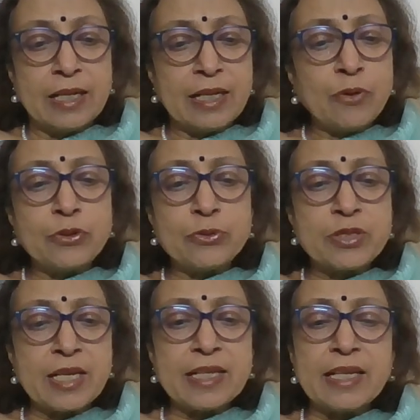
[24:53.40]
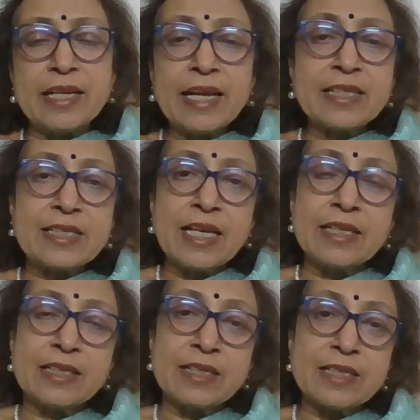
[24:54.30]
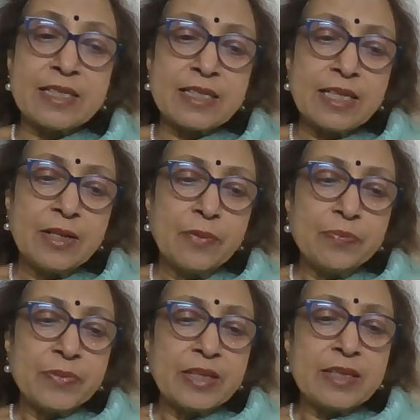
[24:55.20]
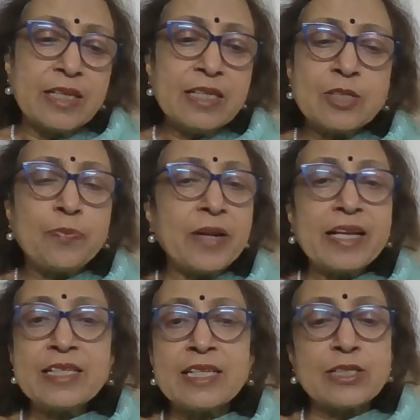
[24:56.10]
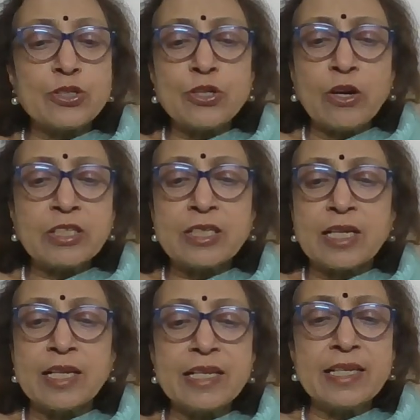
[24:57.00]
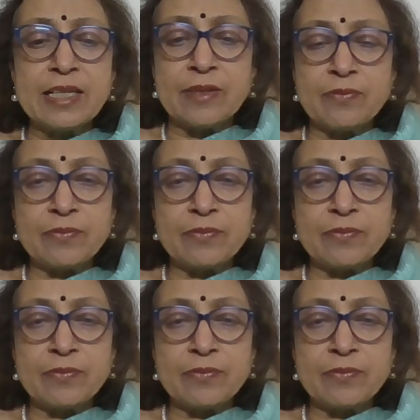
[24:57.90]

Now, you say the next sentence. This place is not clean.